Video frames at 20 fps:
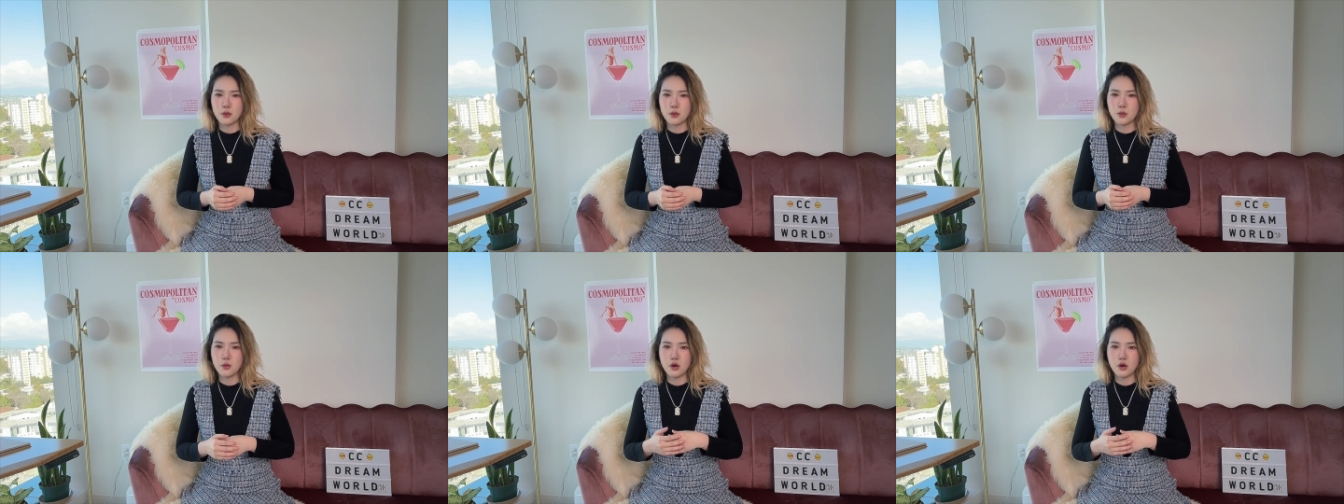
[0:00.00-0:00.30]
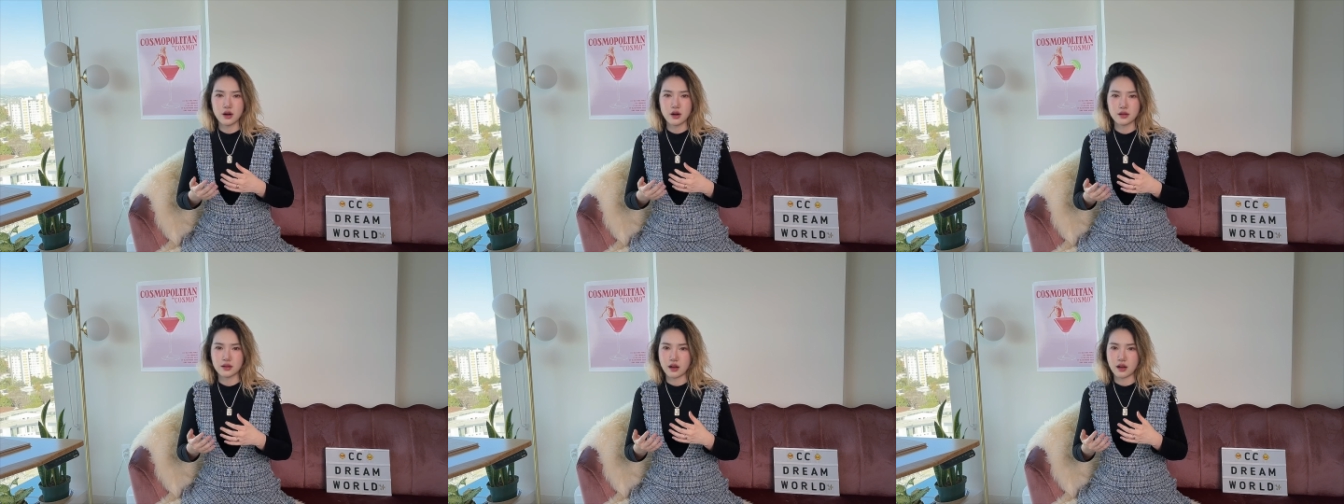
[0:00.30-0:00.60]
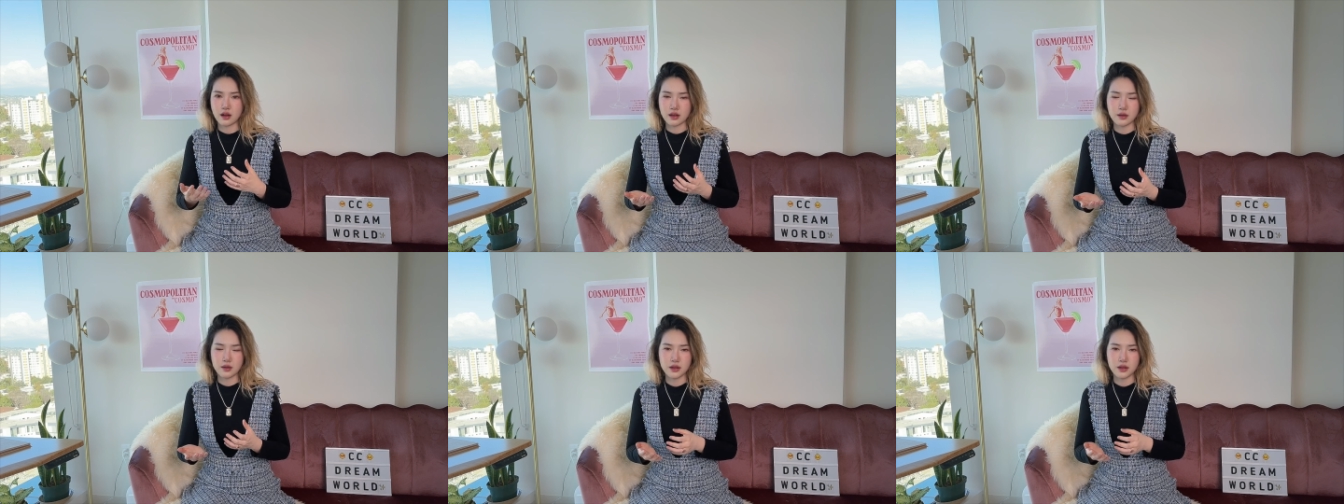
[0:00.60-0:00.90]
Word
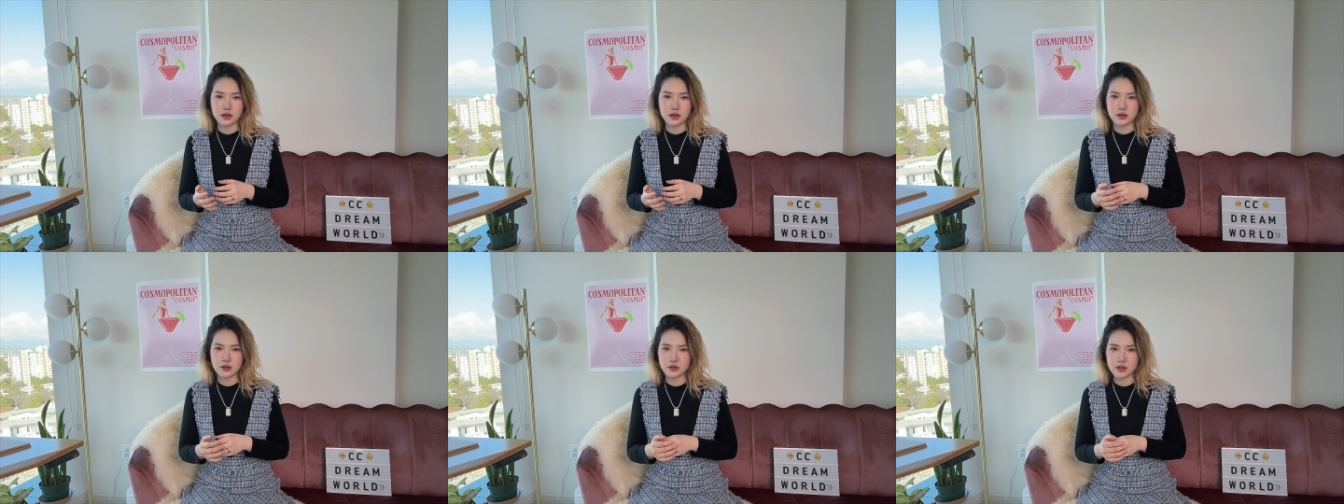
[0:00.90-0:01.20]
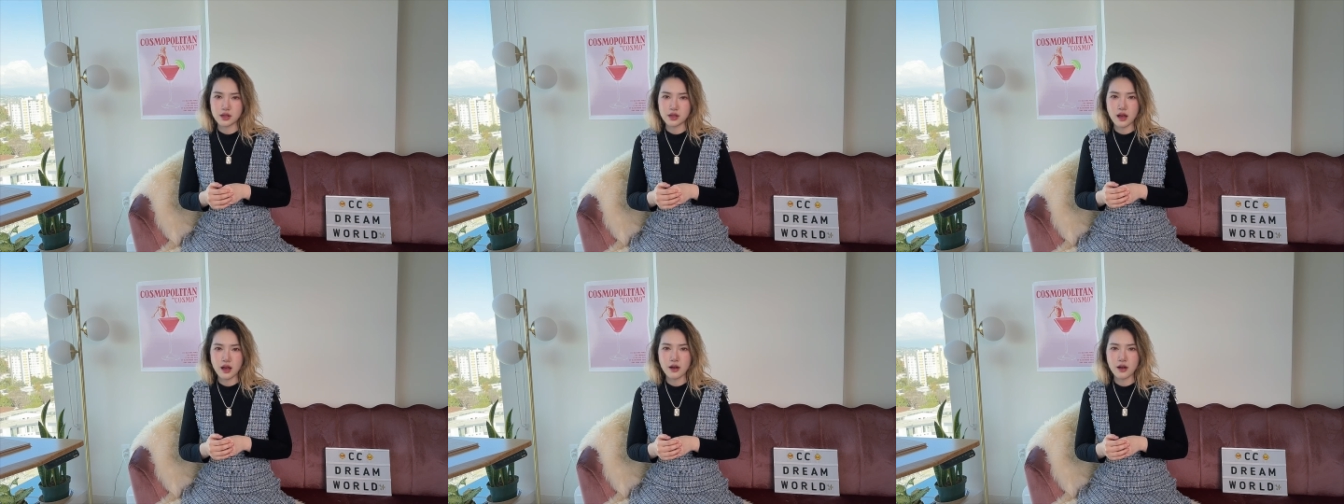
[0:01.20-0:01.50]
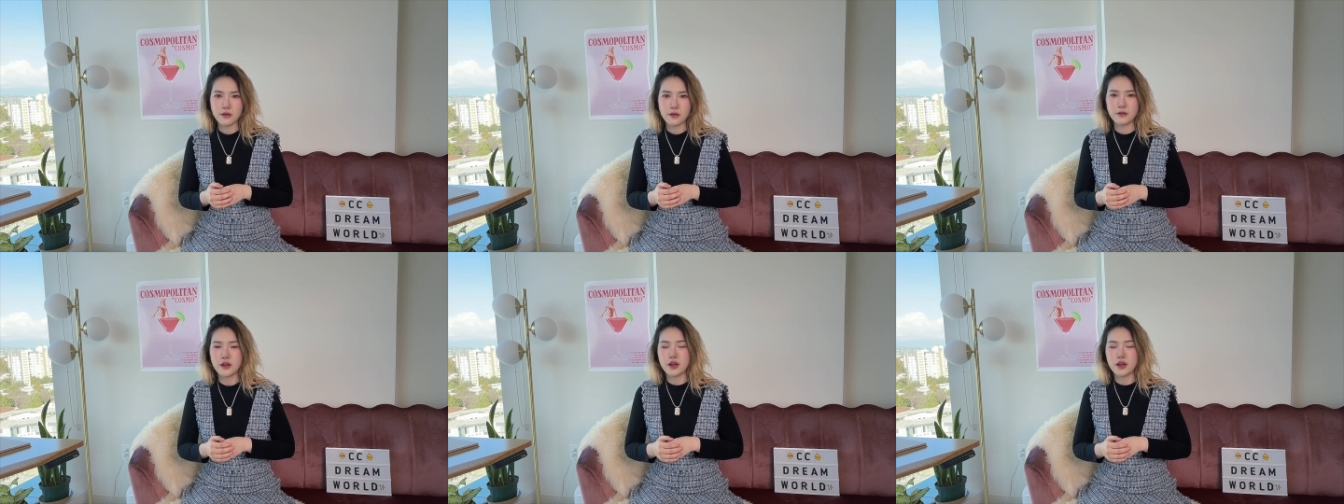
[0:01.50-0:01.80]
document
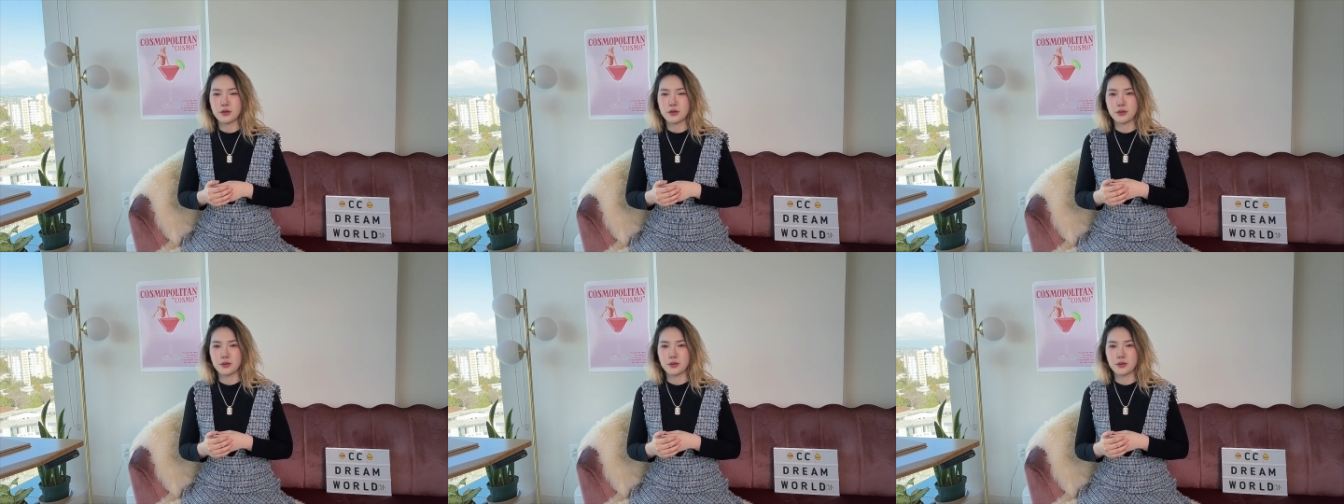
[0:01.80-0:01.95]
yourself.